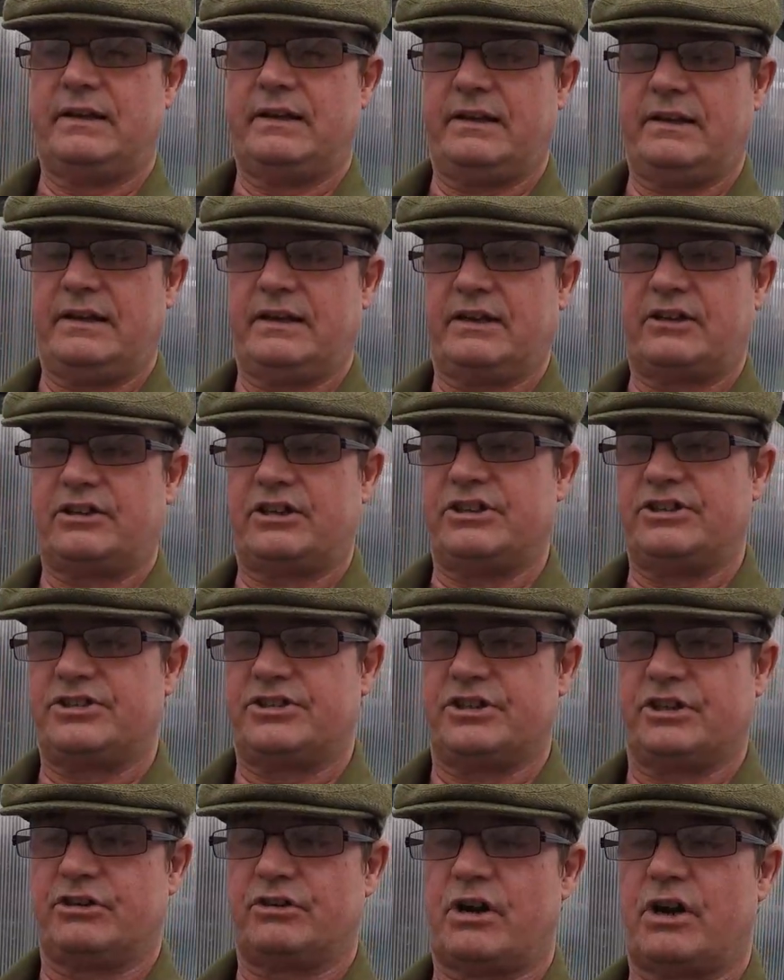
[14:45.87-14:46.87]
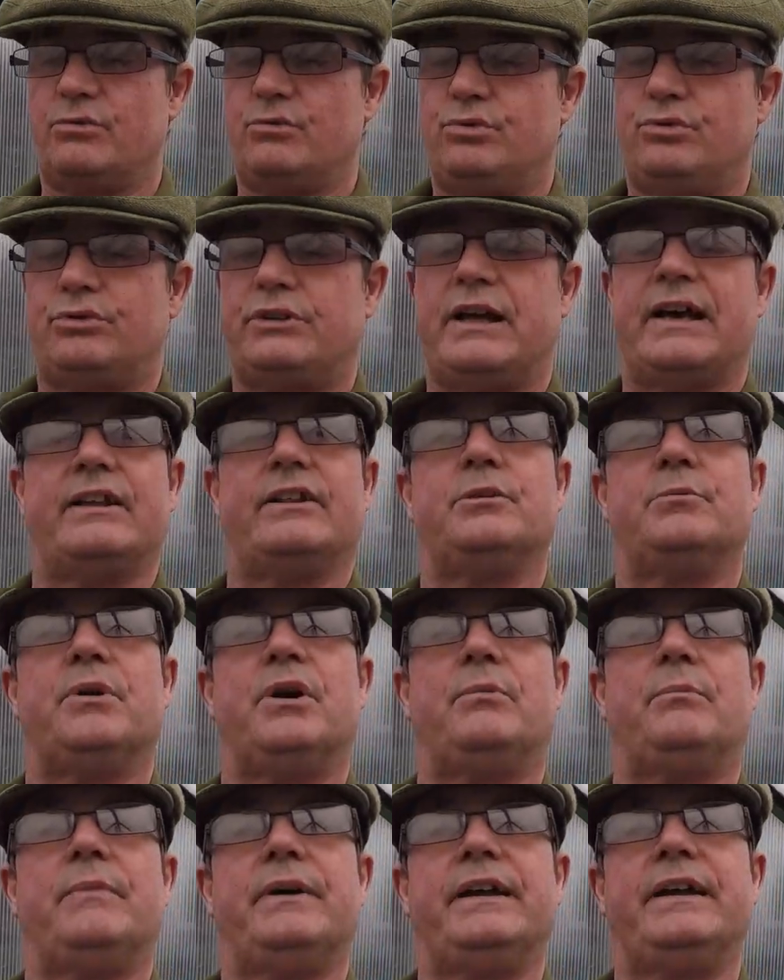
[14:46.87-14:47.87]
increase the growth down the
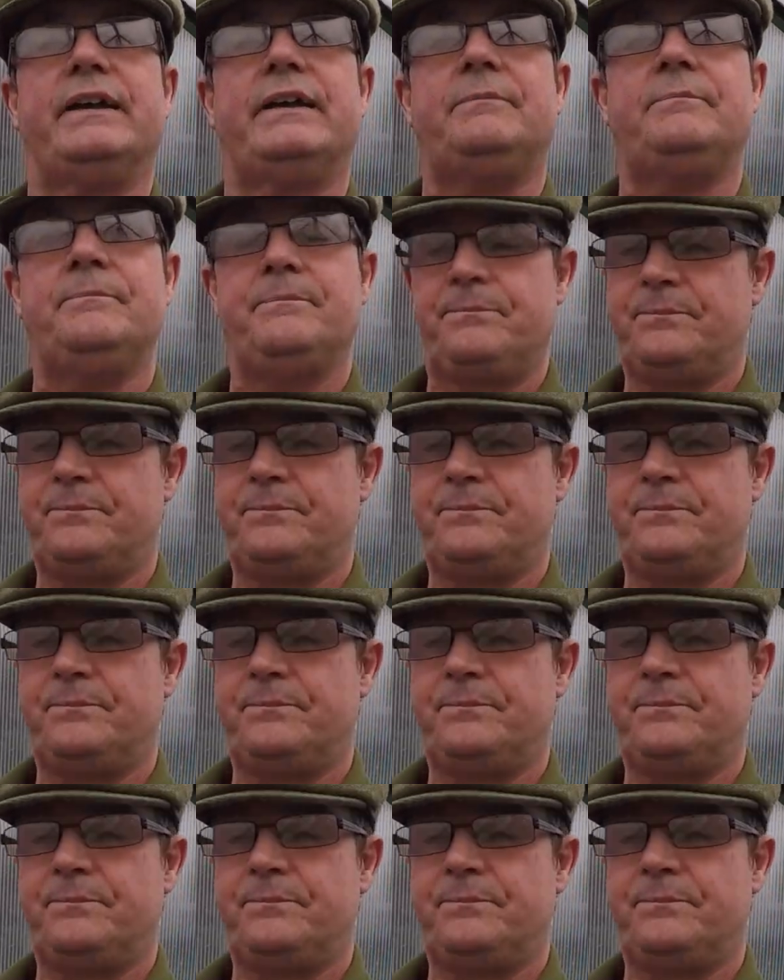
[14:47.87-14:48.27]
bottom here.